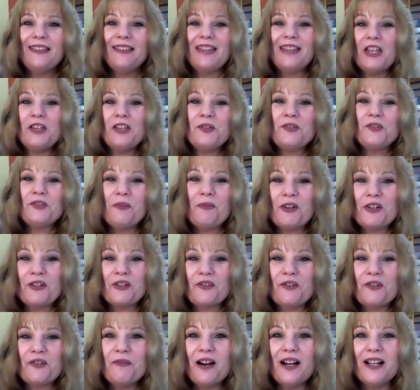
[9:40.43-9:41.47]
Thank you so much
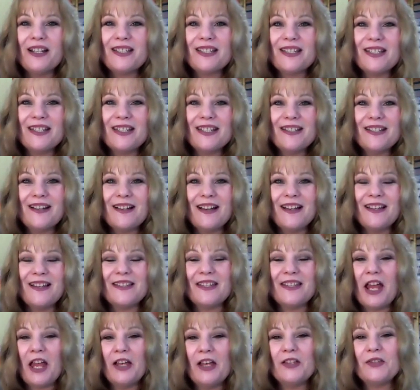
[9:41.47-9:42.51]
for watching, guys.
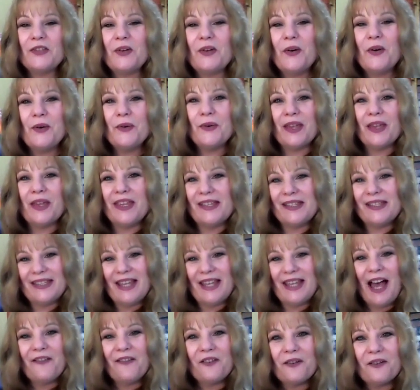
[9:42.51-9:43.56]
And as always,
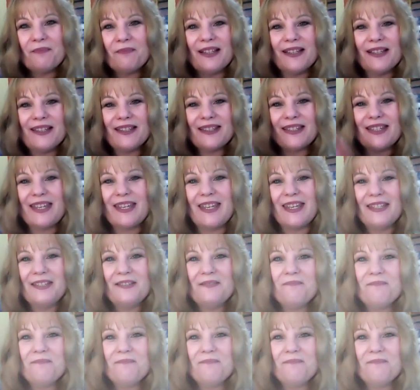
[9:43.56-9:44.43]
have a blessed day.